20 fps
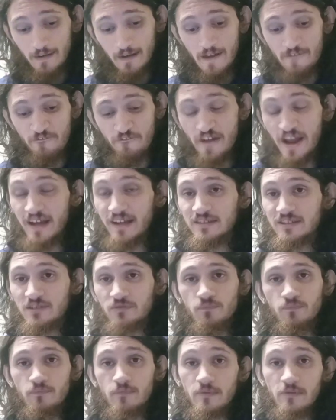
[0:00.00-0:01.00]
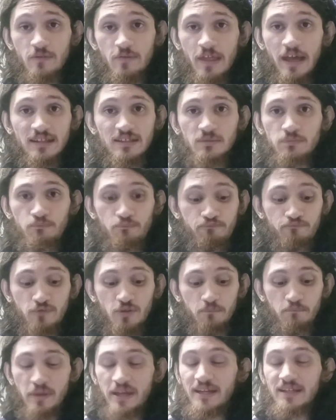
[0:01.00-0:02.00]
that's
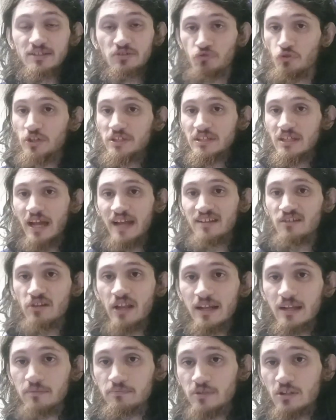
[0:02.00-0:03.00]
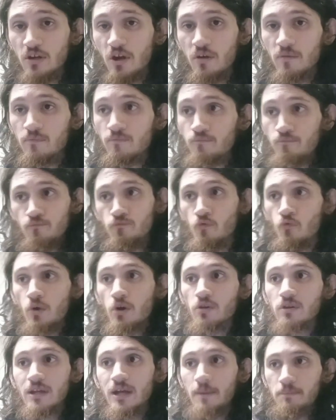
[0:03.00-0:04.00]
the biggest reason I don't like
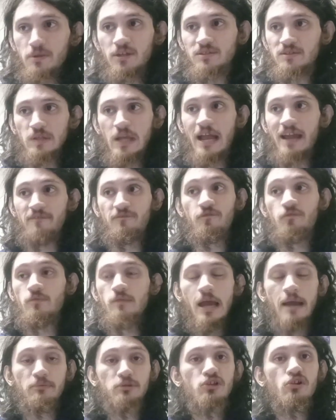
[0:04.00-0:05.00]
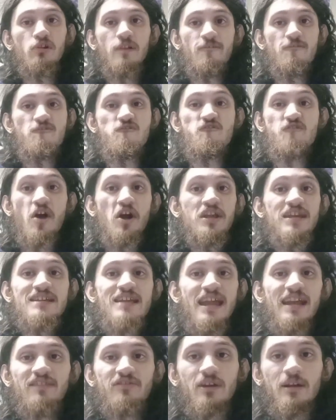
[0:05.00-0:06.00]
World Cup, because I absolutely fucking
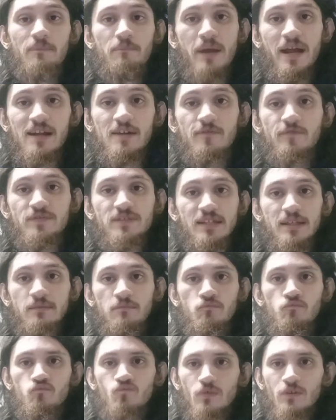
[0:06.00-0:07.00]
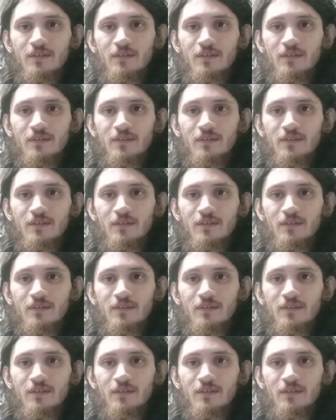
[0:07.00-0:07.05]
hate the competitive scene.